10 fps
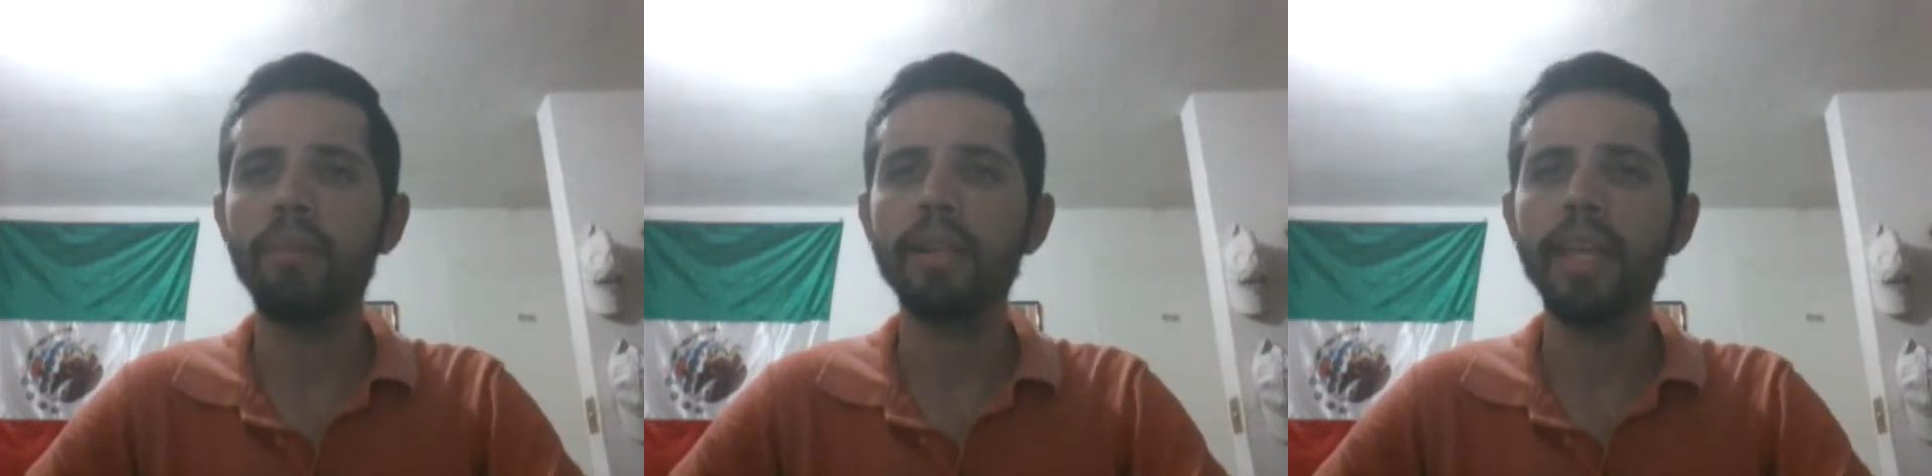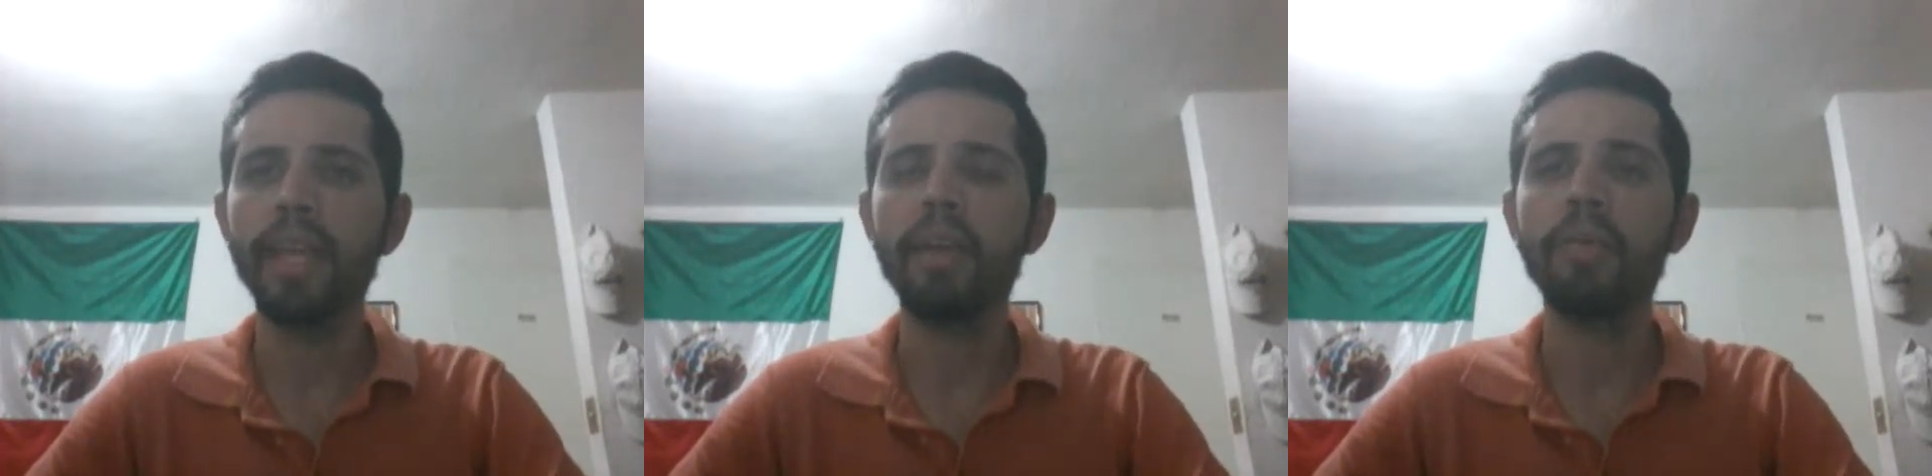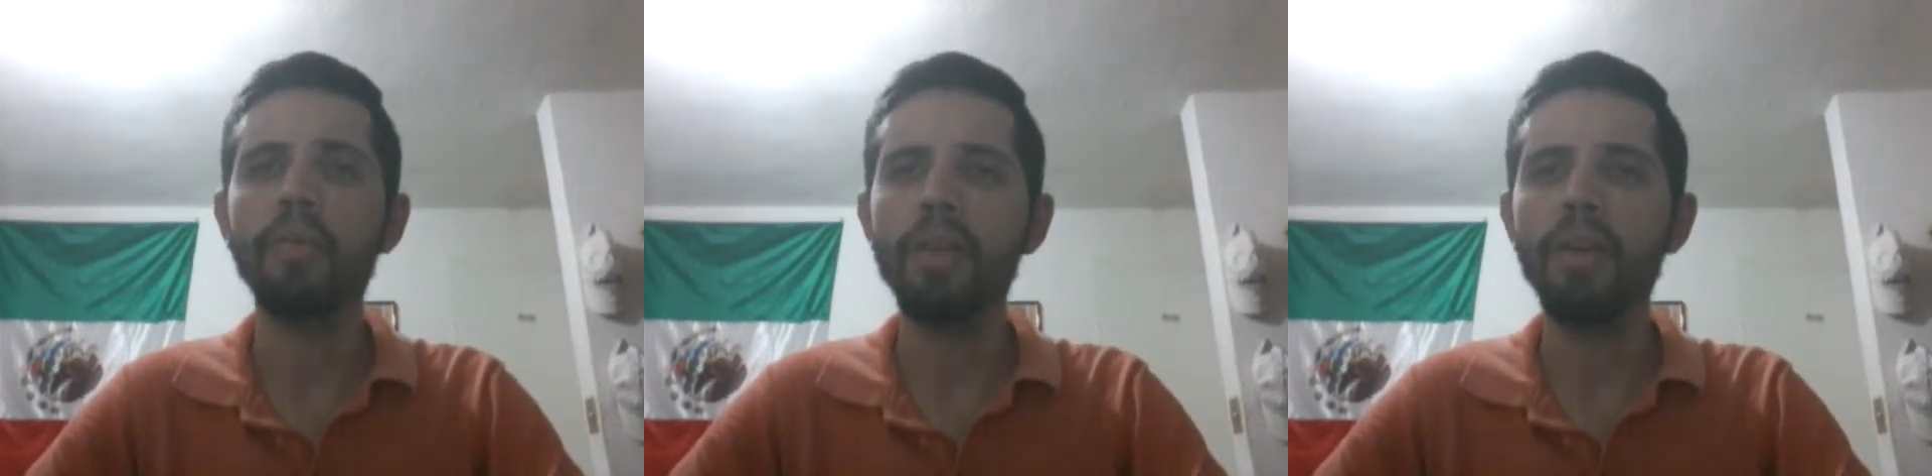but a
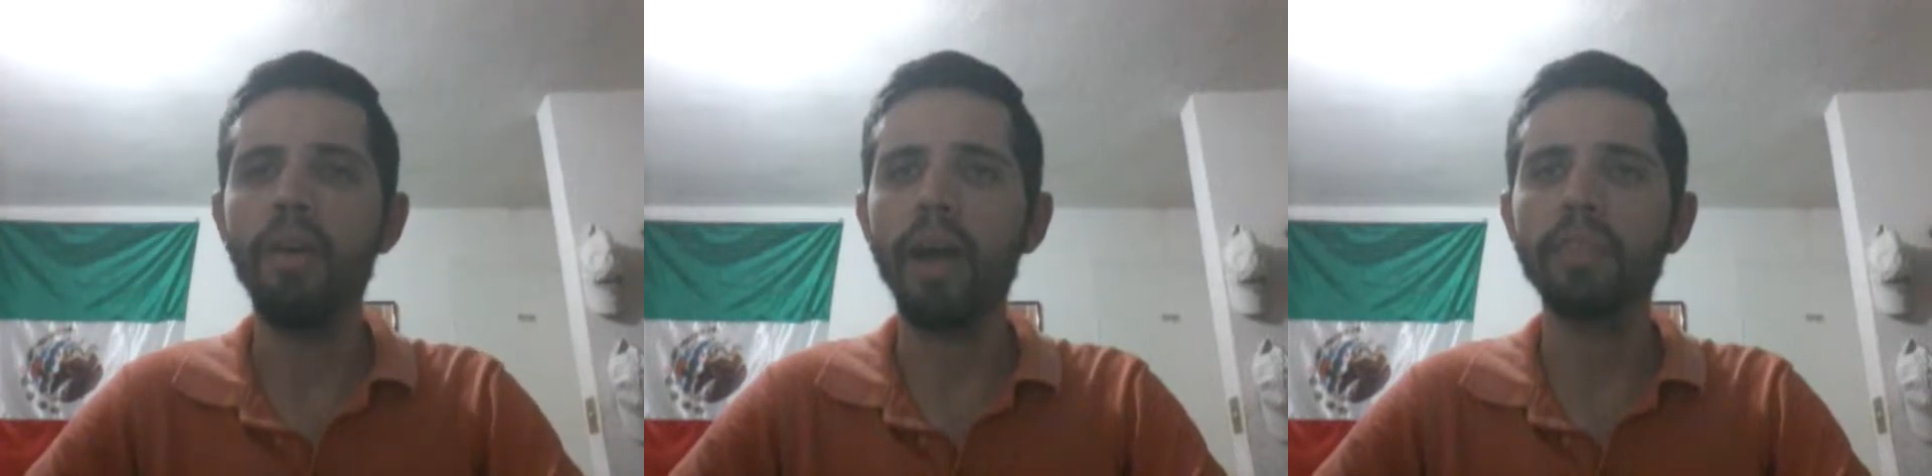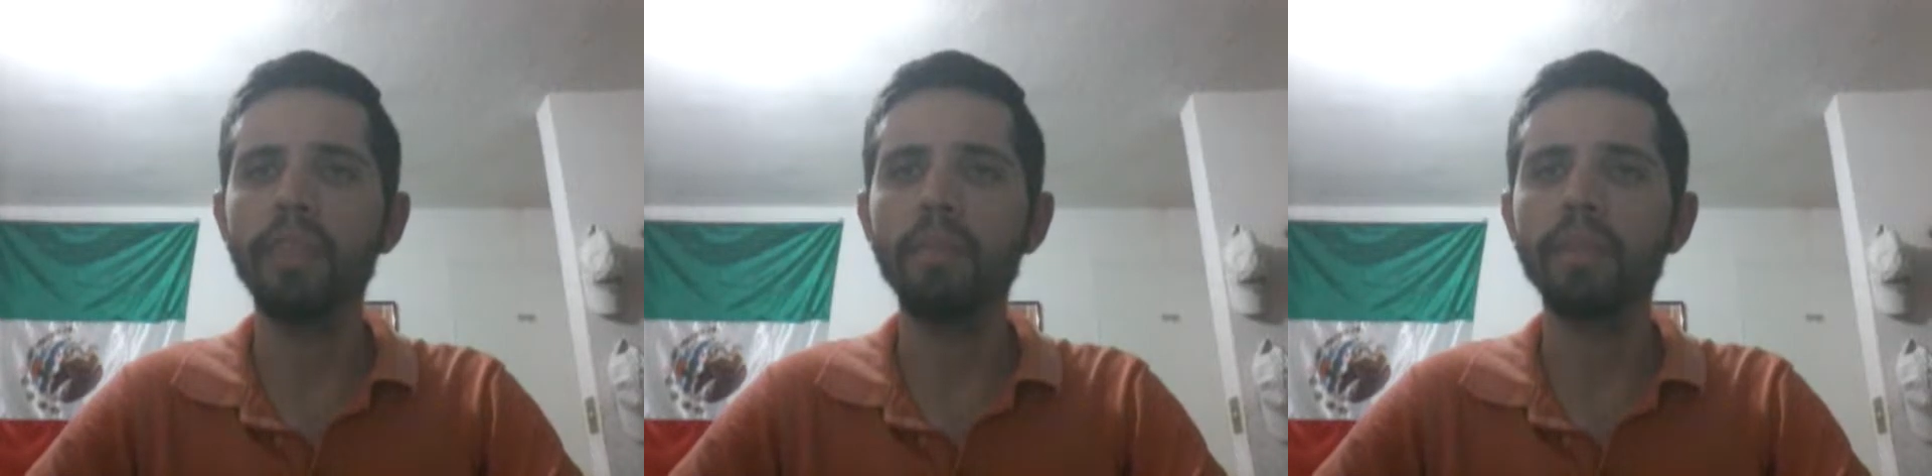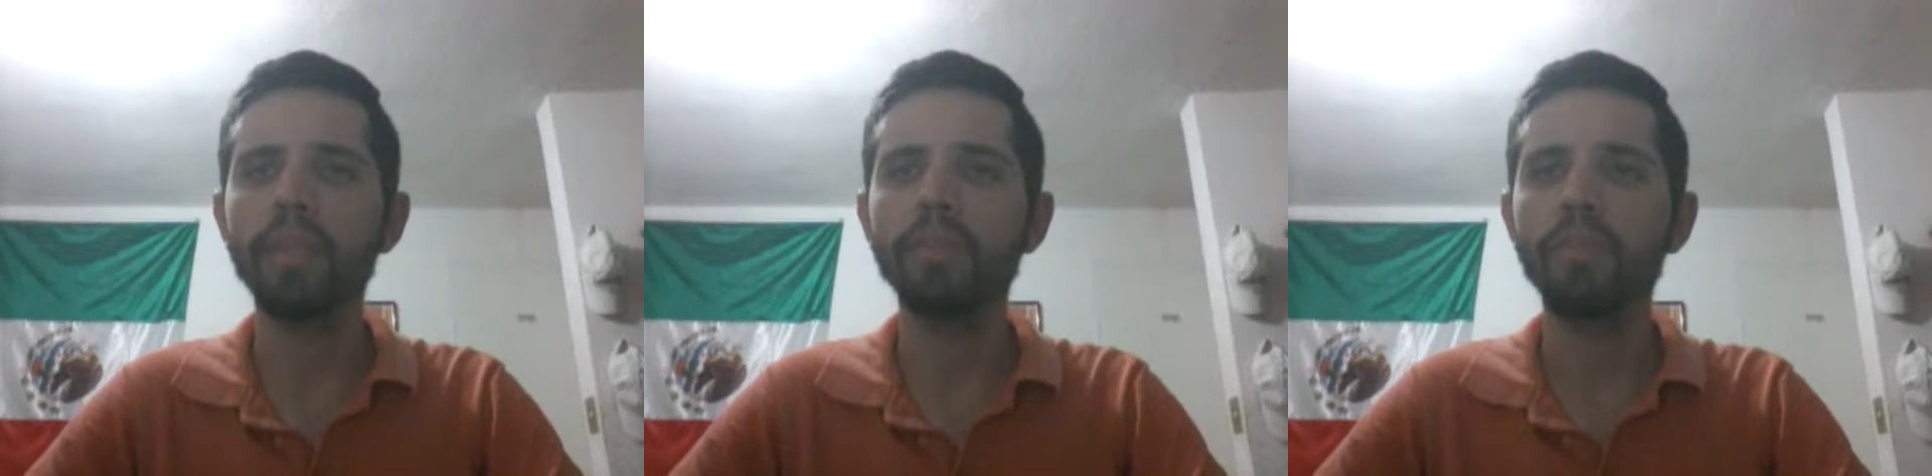real
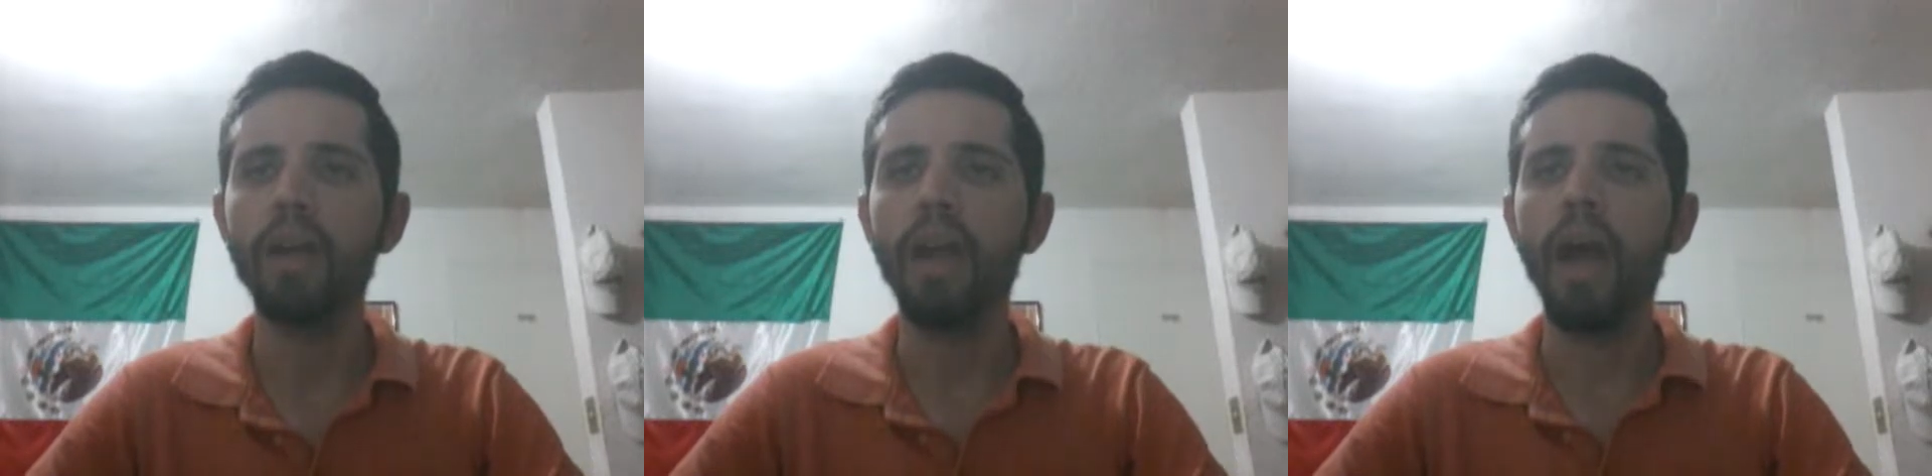attempt to